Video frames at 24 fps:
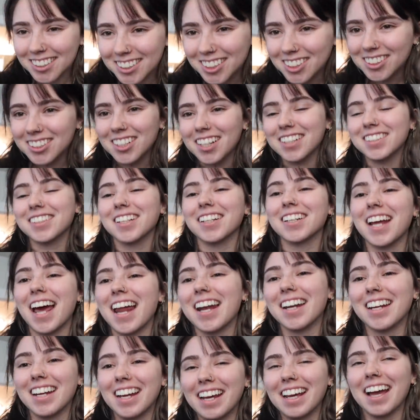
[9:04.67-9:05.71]
Just got done
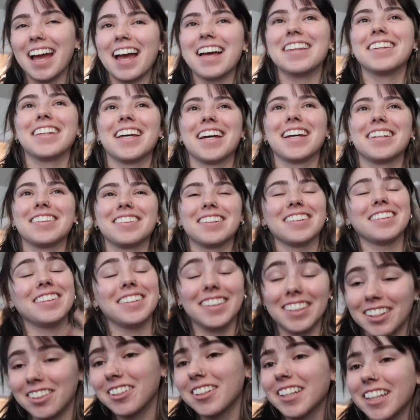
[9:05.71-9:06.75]
editing and then
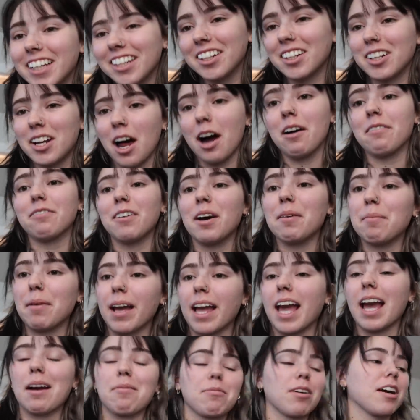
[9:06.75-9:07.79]
literally could not find my
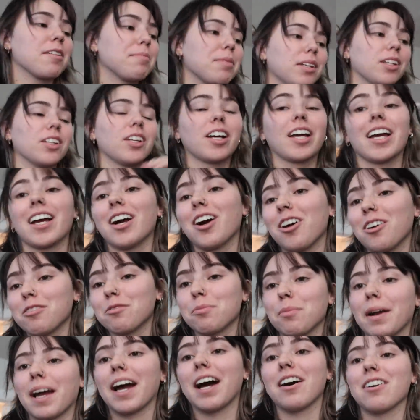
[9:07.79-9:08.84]
camera. I've been looking all over
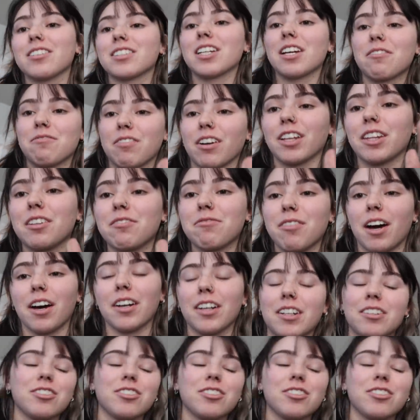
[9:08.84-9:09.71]
my house. I finally found it.